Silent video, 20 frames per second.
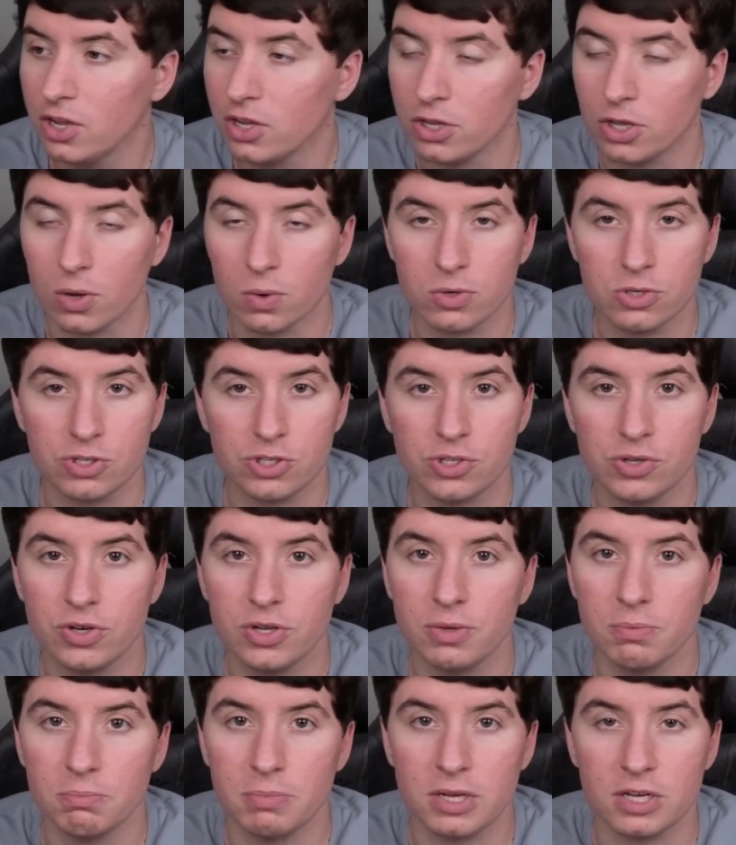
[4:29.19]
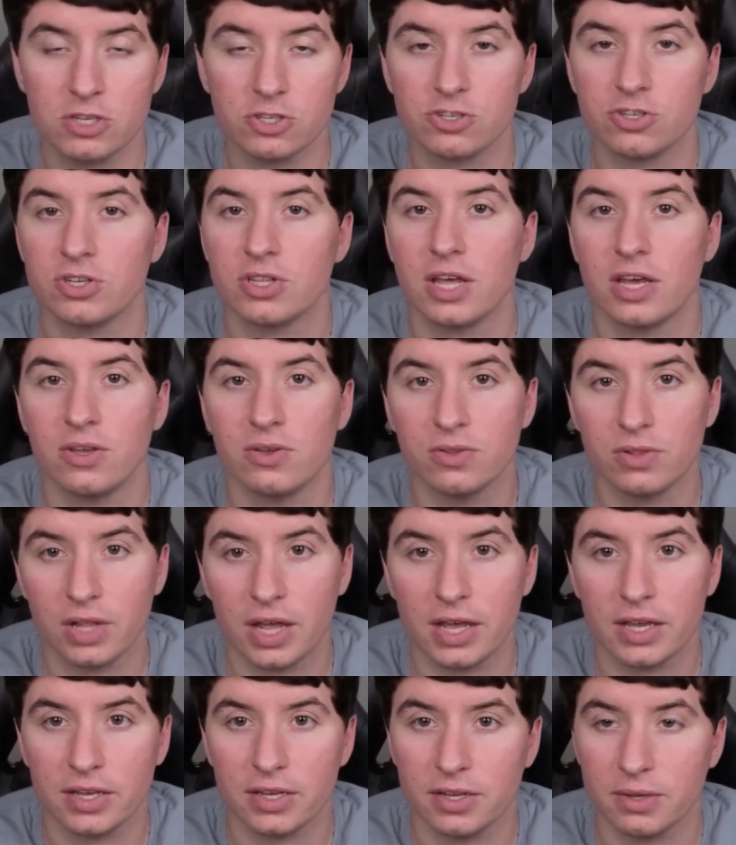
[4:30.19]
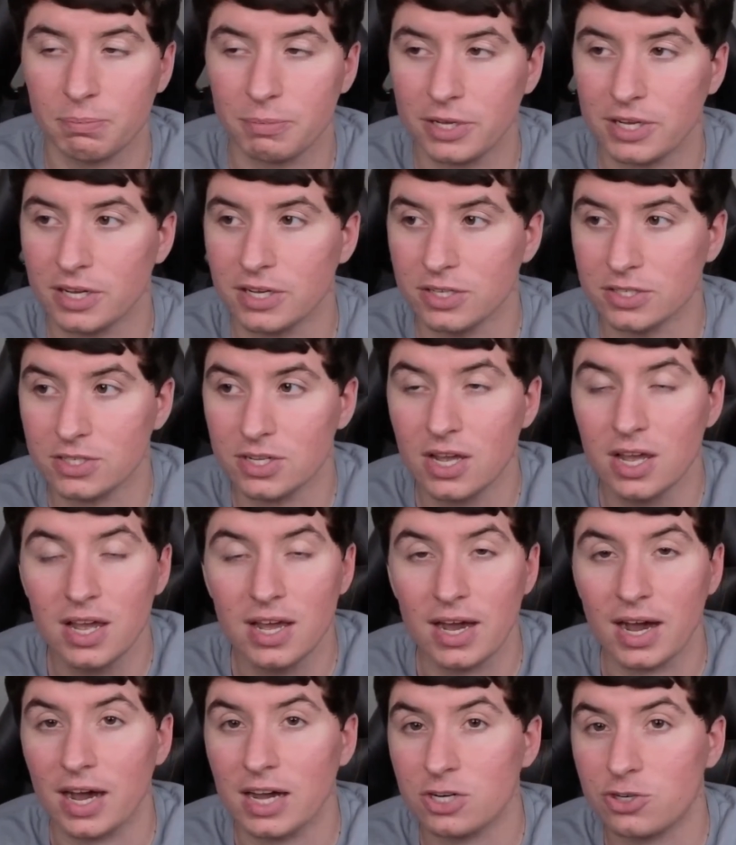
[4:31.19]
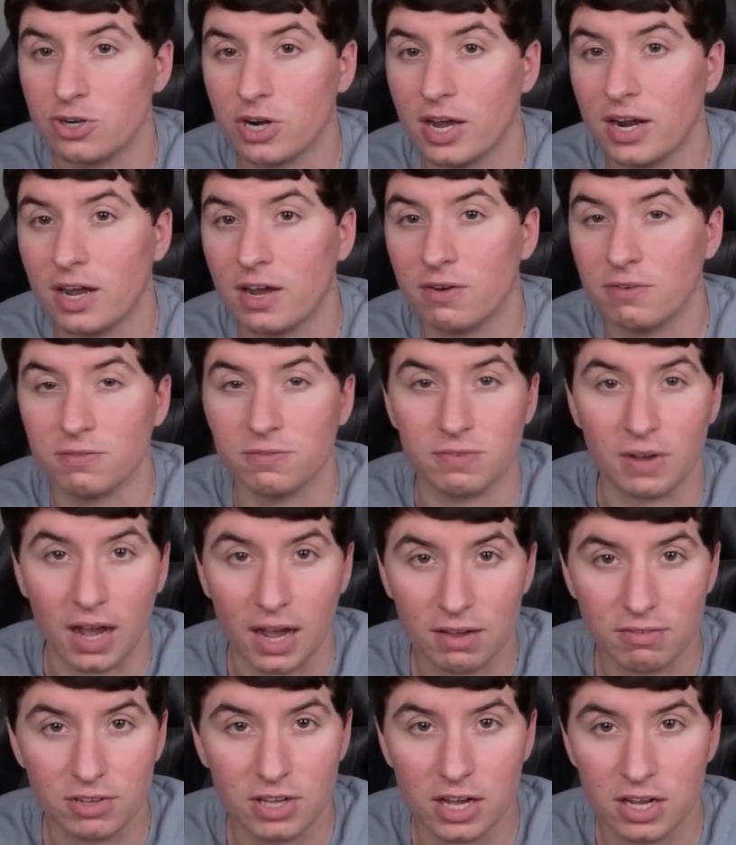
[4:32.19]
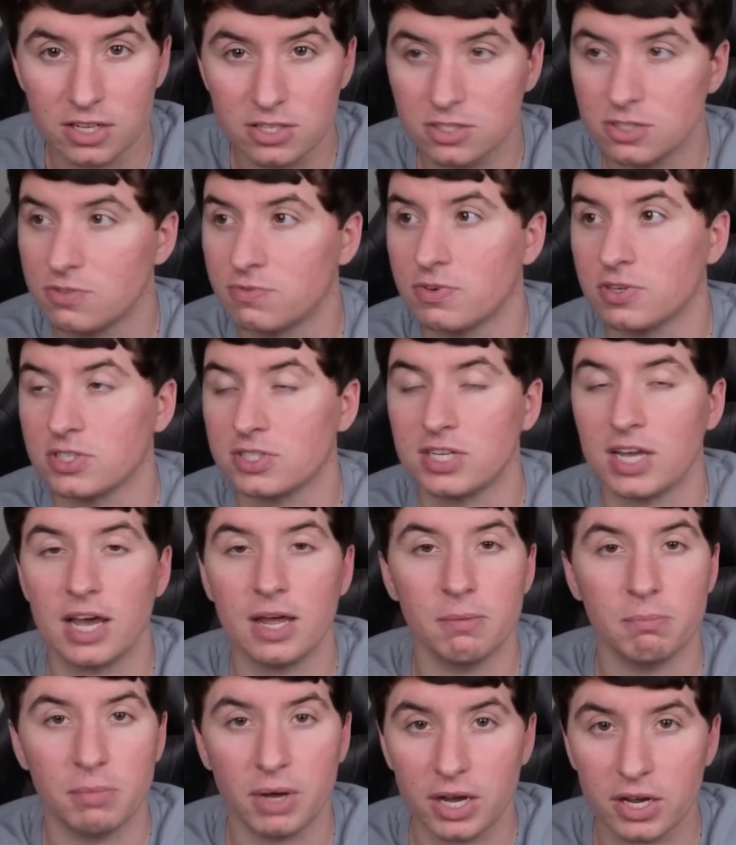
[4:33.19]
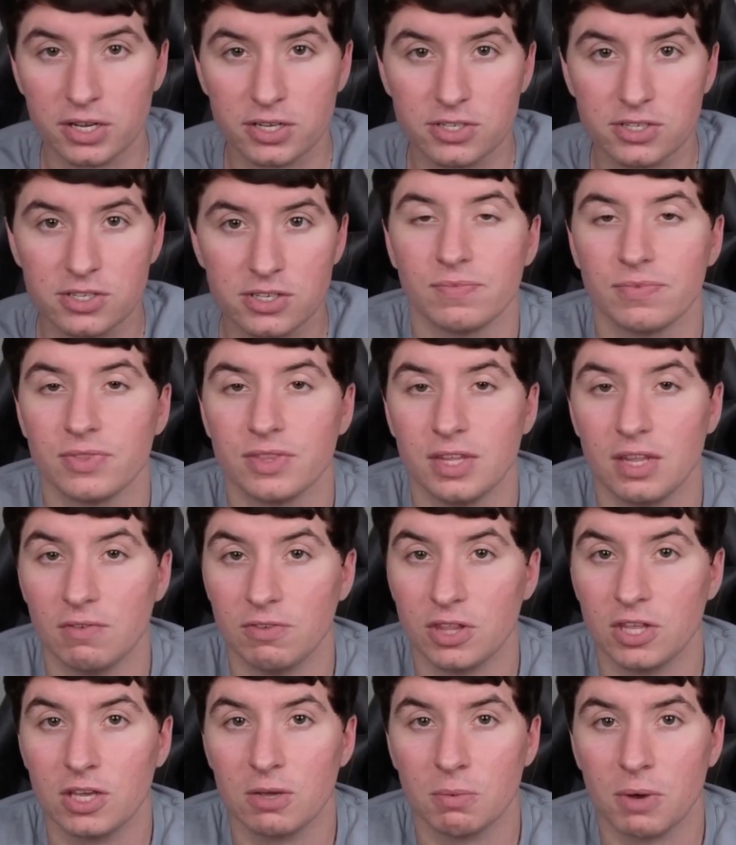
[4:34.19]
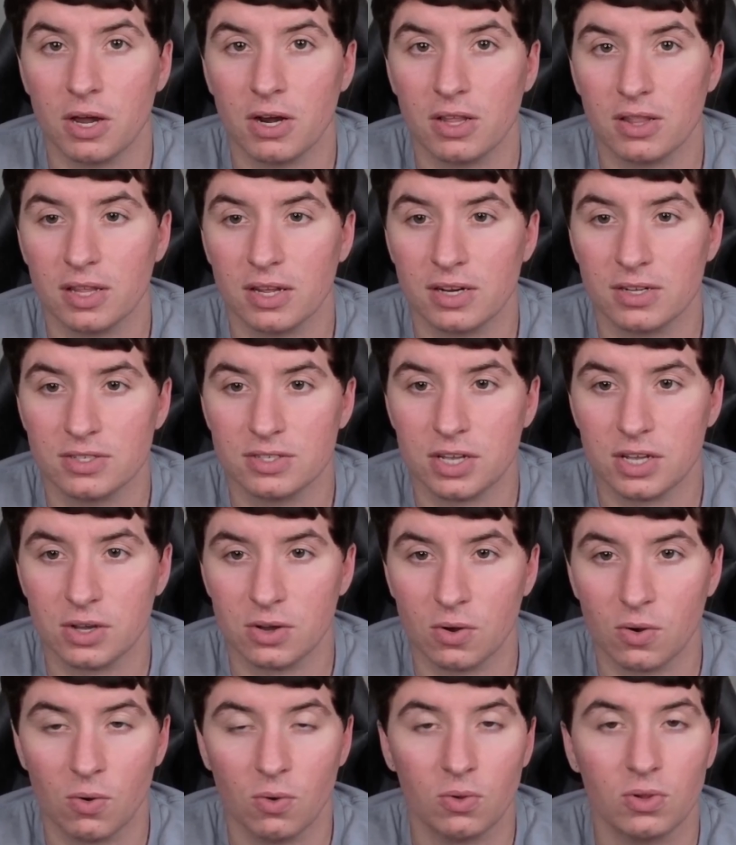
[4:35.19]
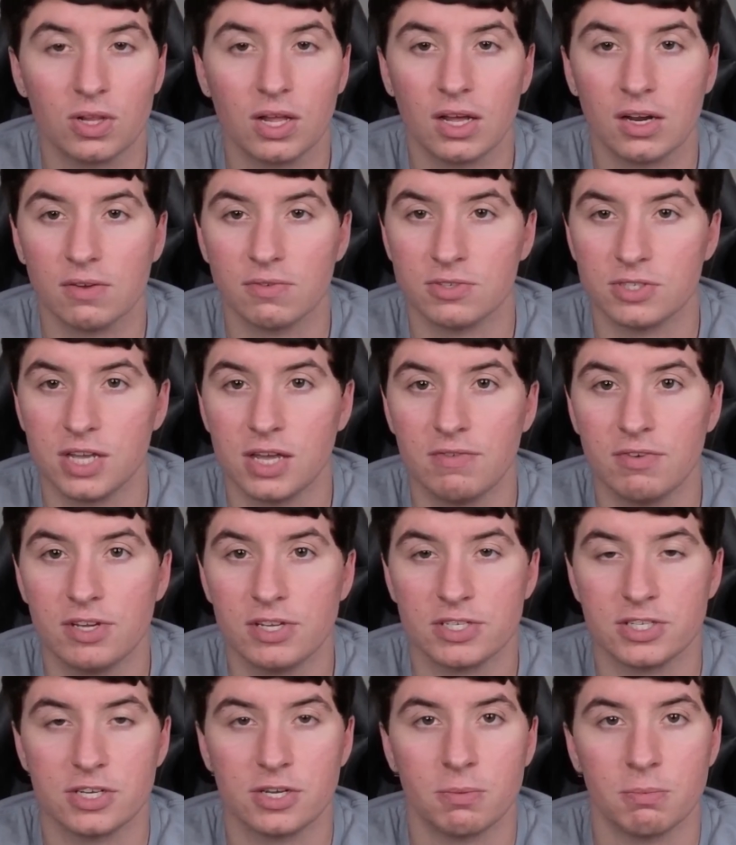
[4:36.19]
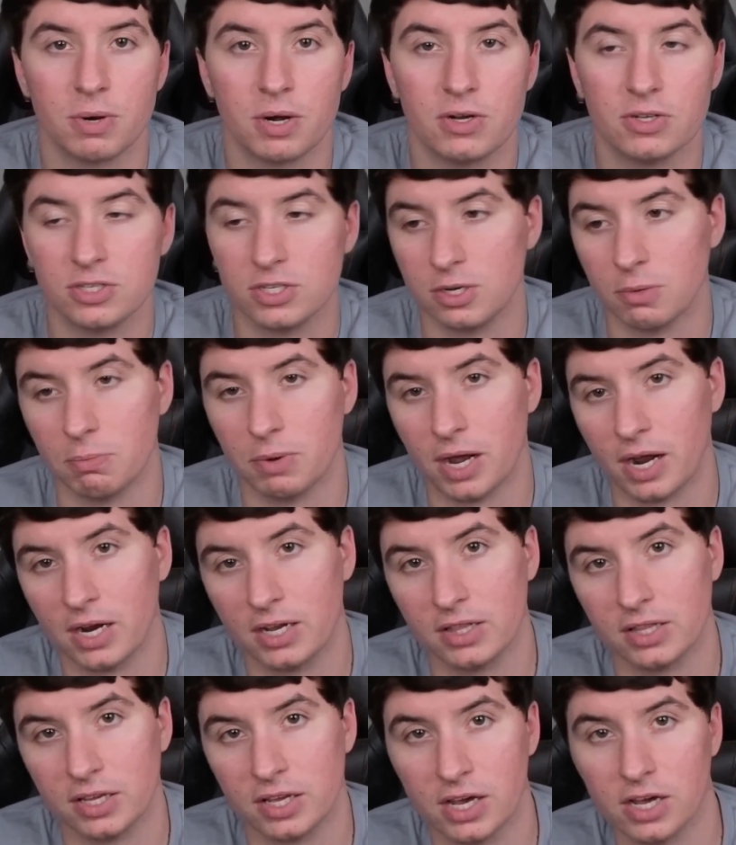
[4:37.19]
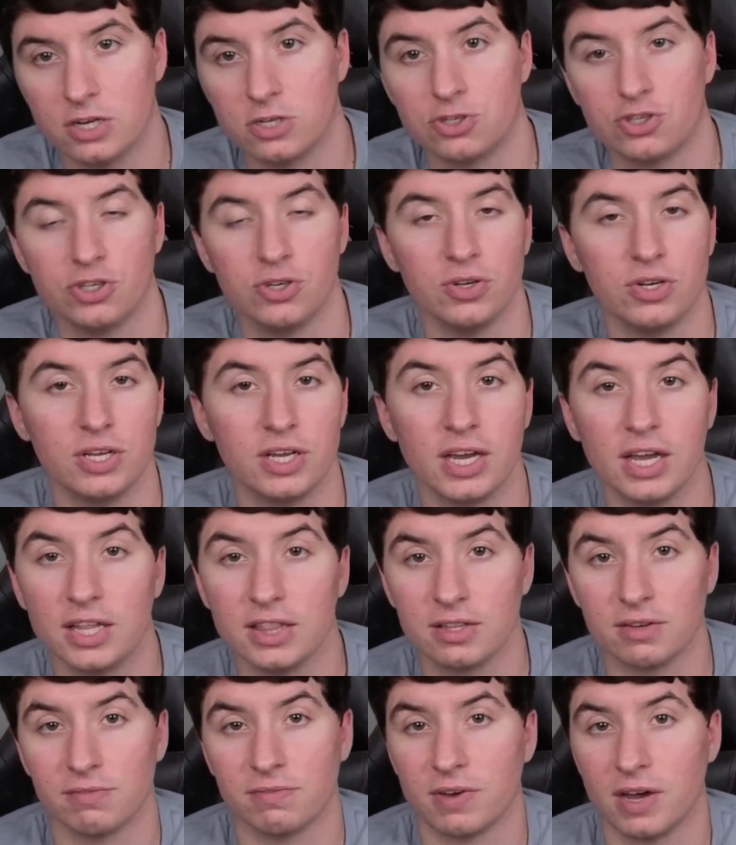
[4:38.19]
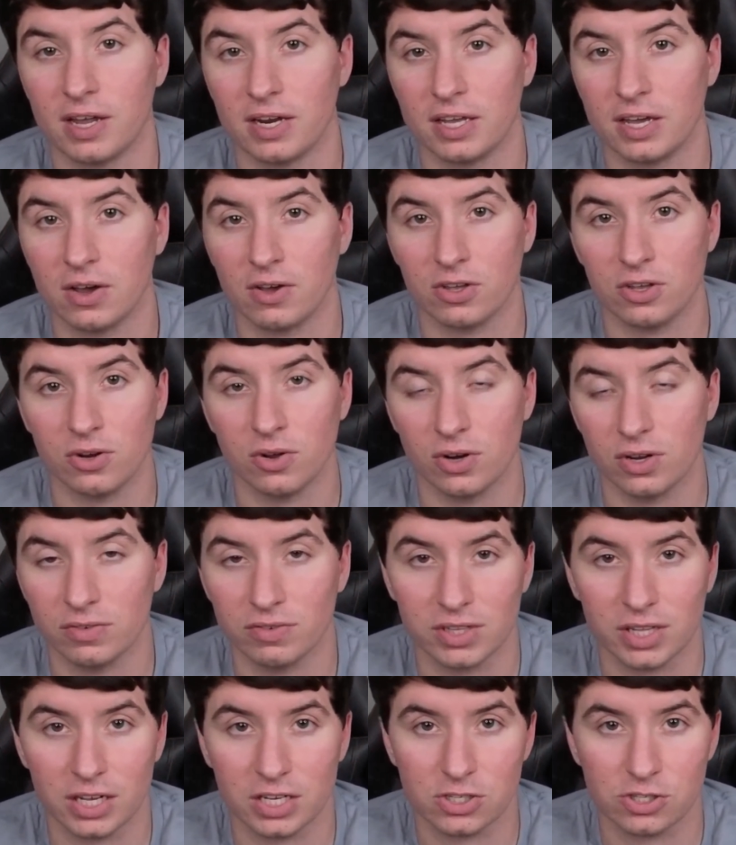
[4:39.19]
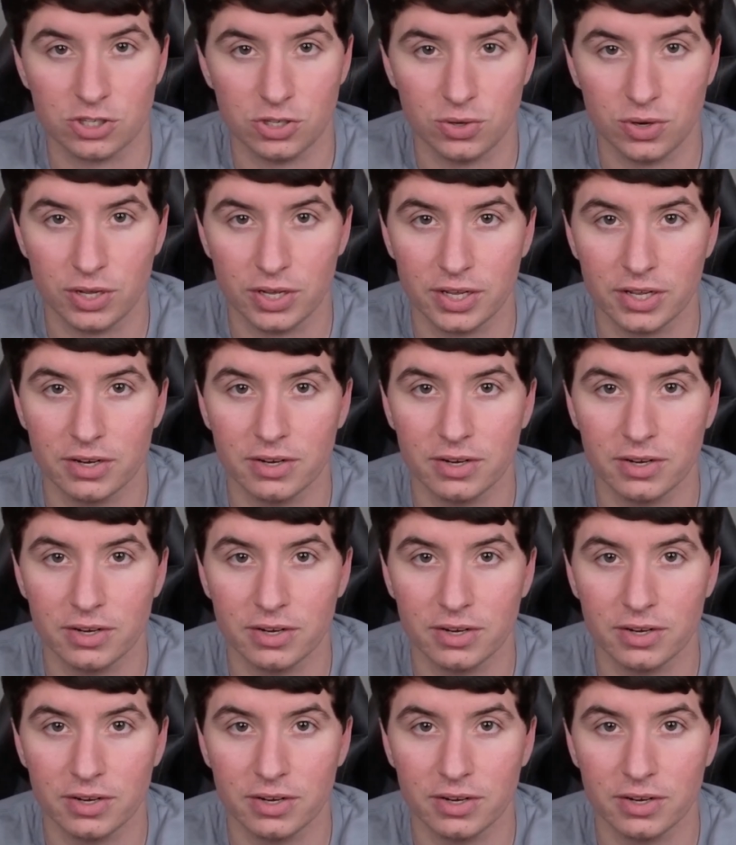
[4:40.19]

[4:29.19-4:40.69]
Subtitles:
Go and shoot it, make sure that you like it, because I tried out 5 guns for 10 bucks. If you think about it, that is a whole lot of savings in comparison to buying the gun, shooting it, and then finding out you don't even like shooting it.